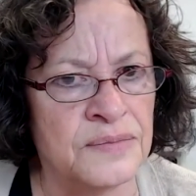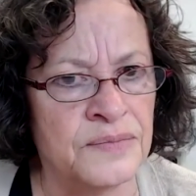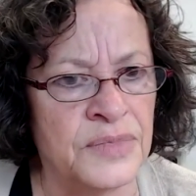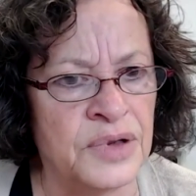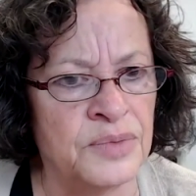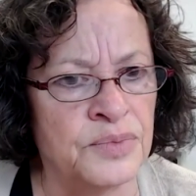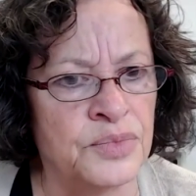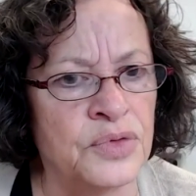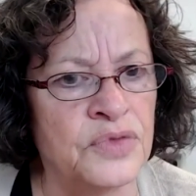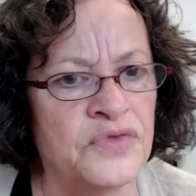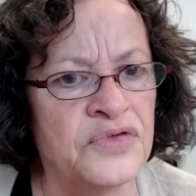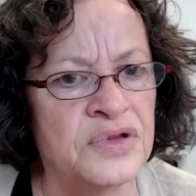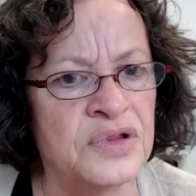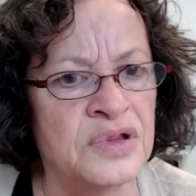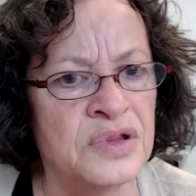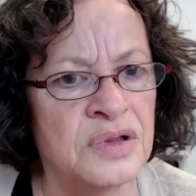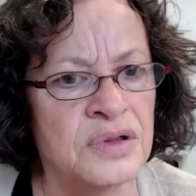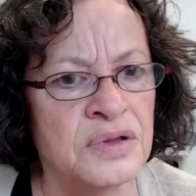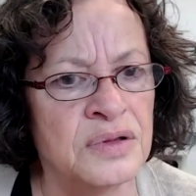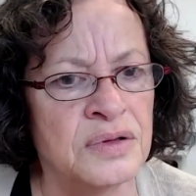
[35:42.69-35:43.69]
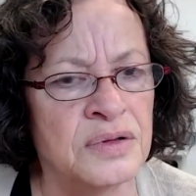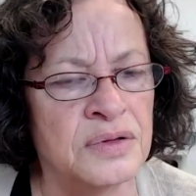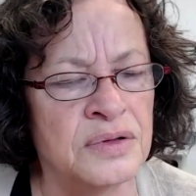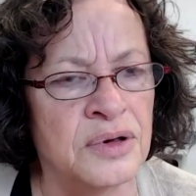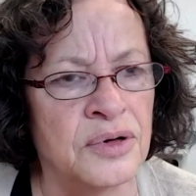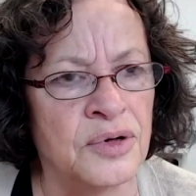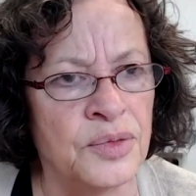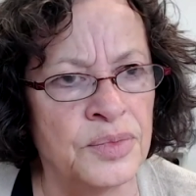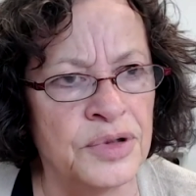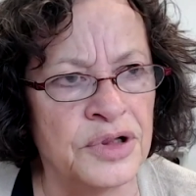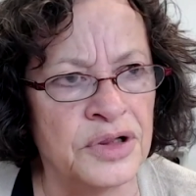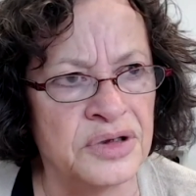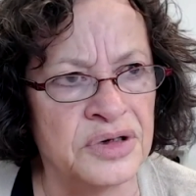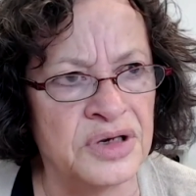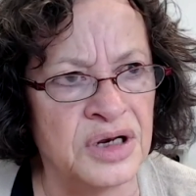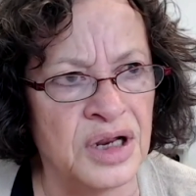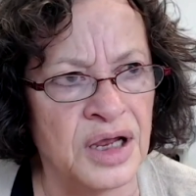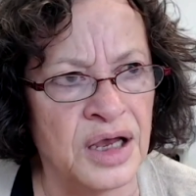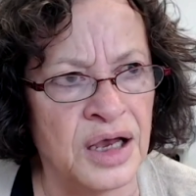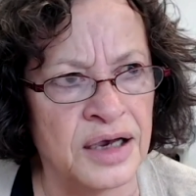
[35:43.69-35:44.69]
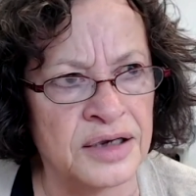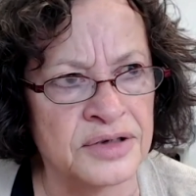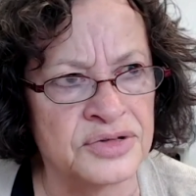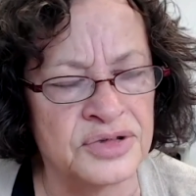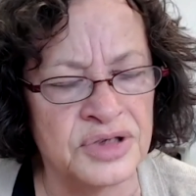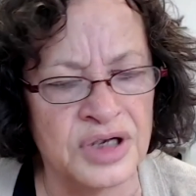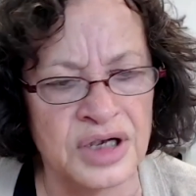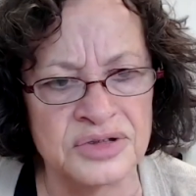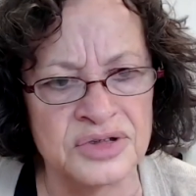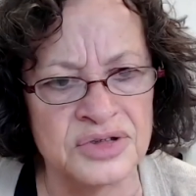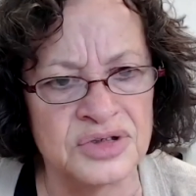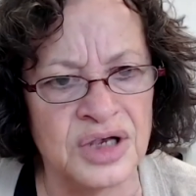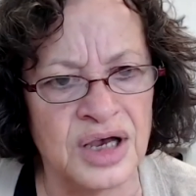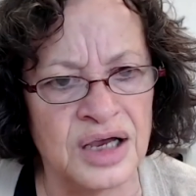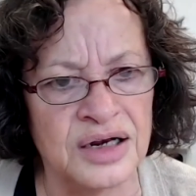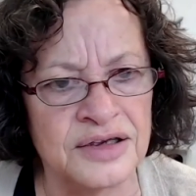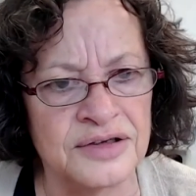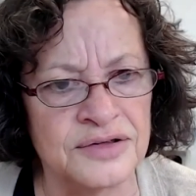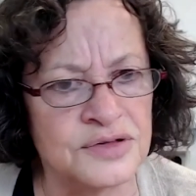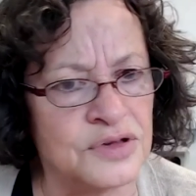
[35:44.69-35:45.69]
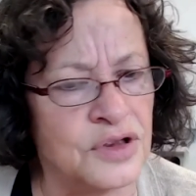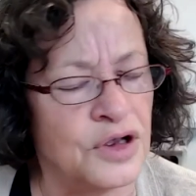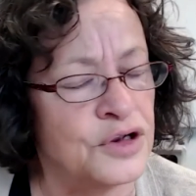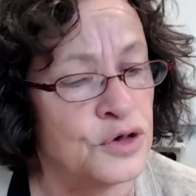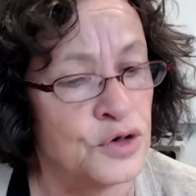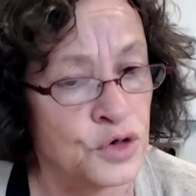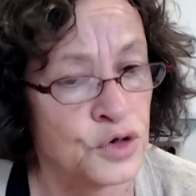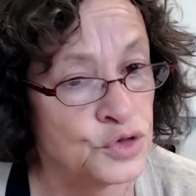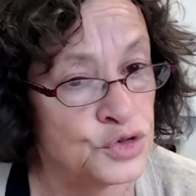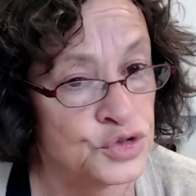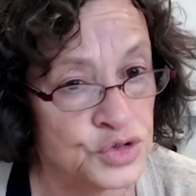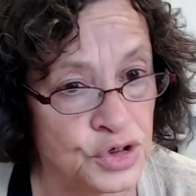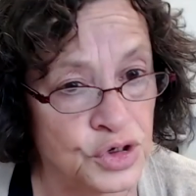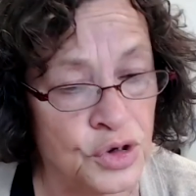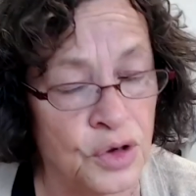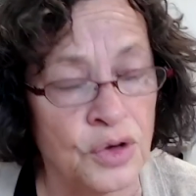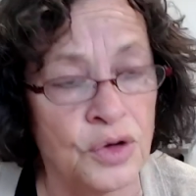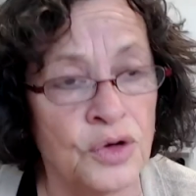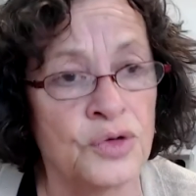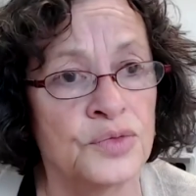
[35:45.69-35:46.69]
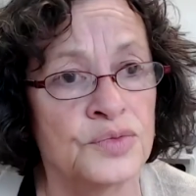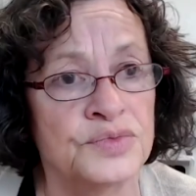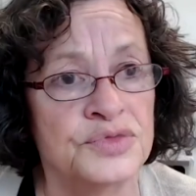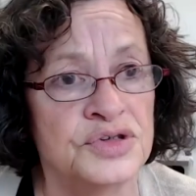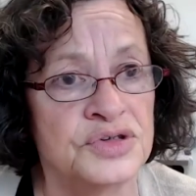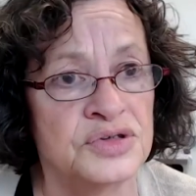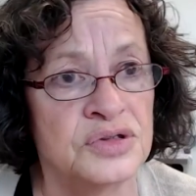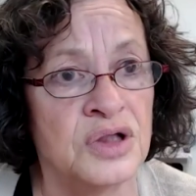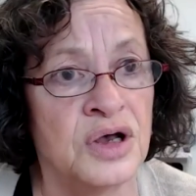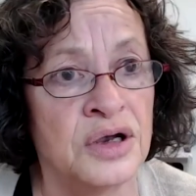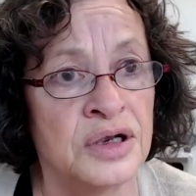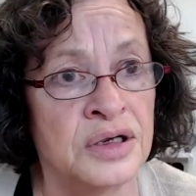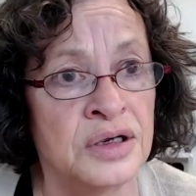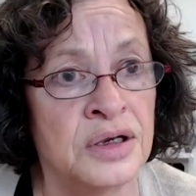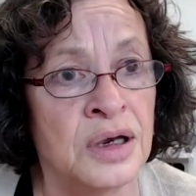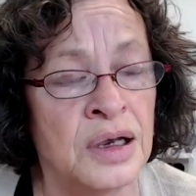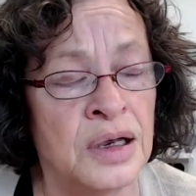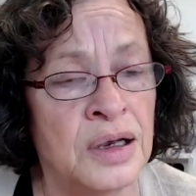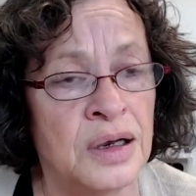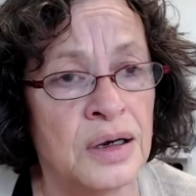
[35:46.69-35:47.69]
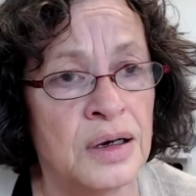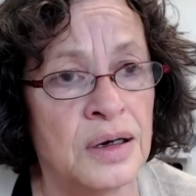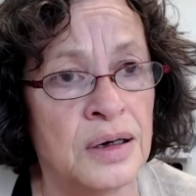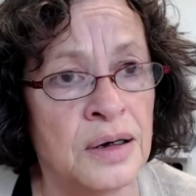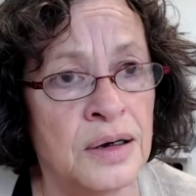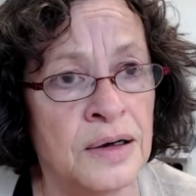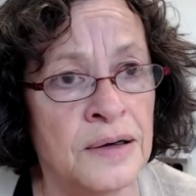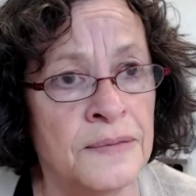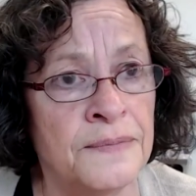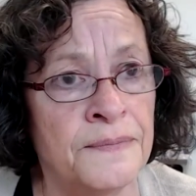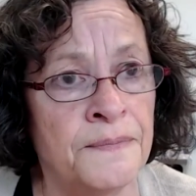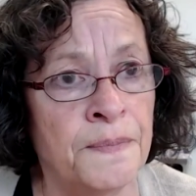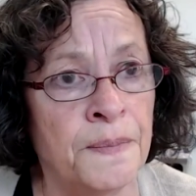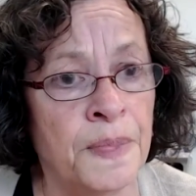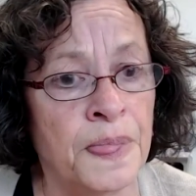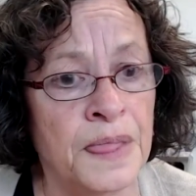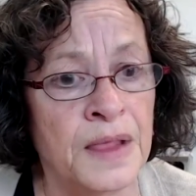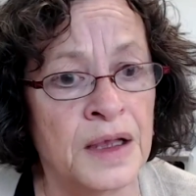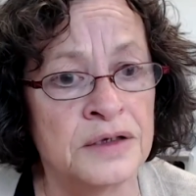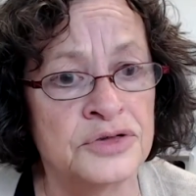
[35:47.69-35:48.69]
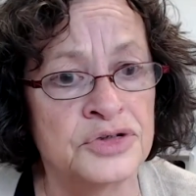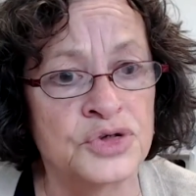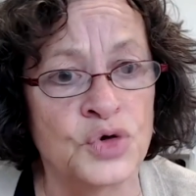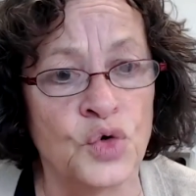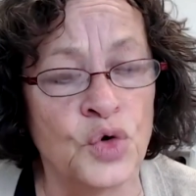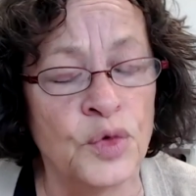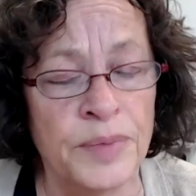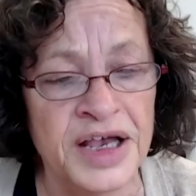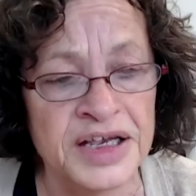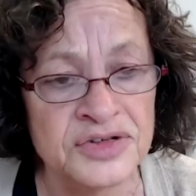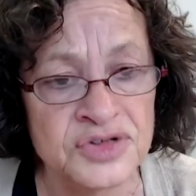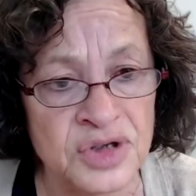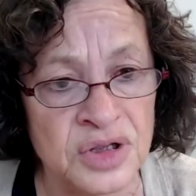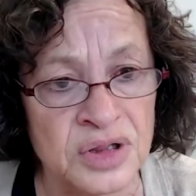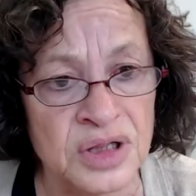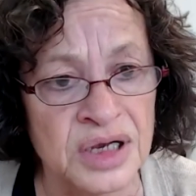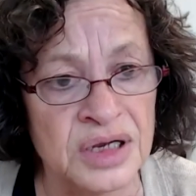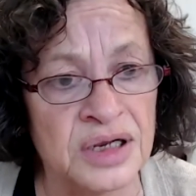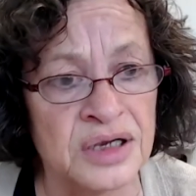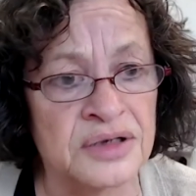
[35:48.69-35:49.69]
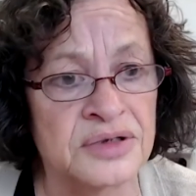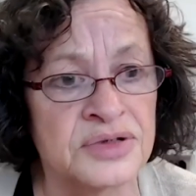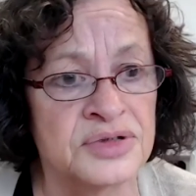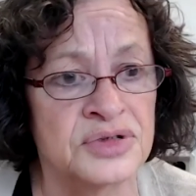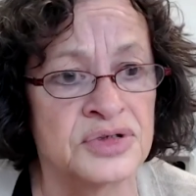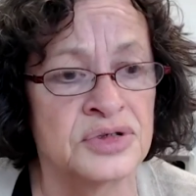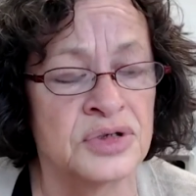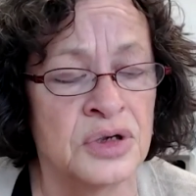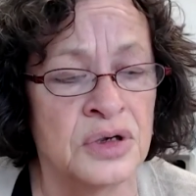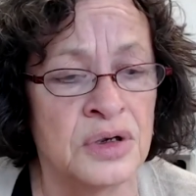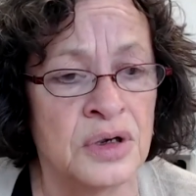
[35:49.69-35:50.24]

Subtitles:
improving their ability to access settings like nursing homes, like school-based clinics,